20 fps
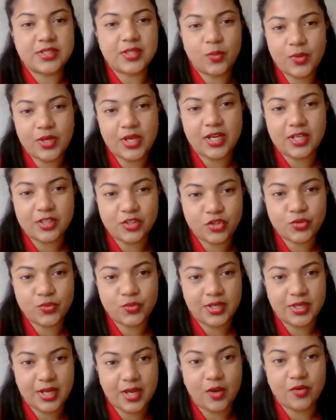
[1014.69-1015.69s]
that we are
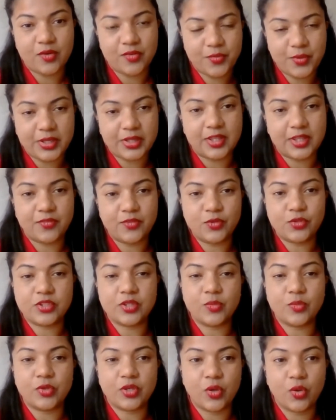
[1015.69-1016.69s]
unsure now of what the
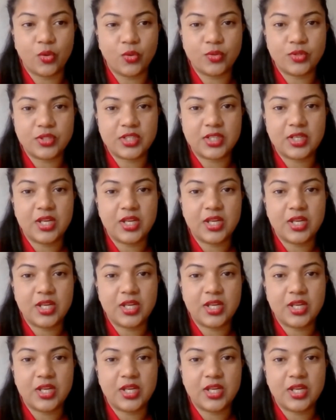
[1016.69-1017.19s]
future would hold.